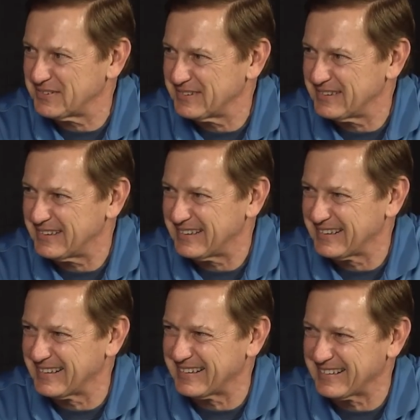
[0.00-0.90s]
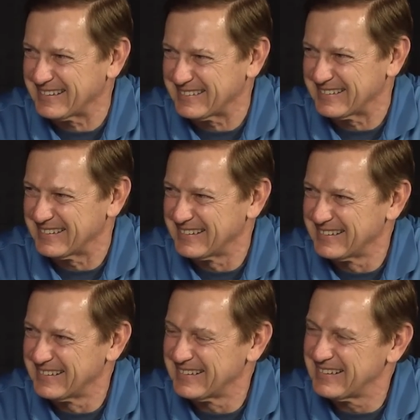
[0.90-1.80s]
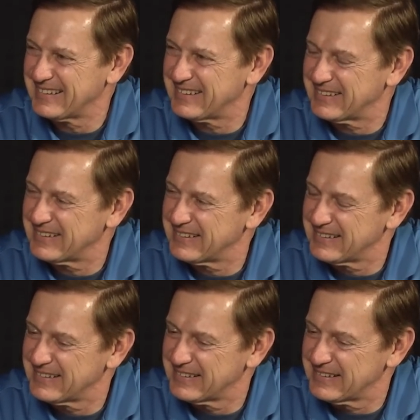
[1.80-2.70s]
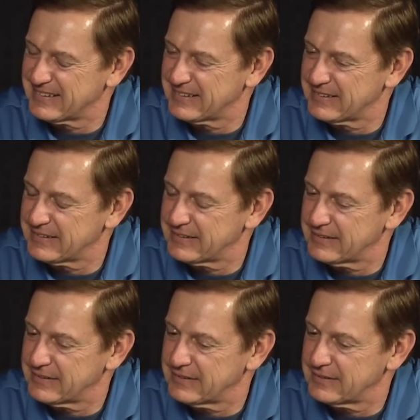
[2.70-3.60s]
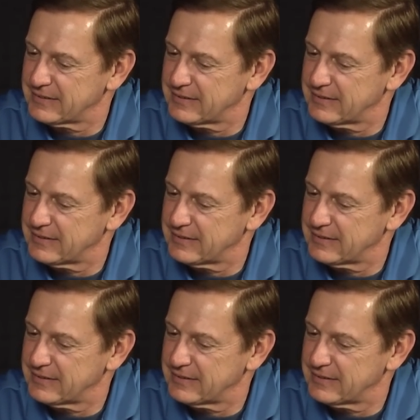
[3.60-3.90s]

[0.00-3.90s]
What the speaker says: Yeah, absolutely. So what we tried to do with this was,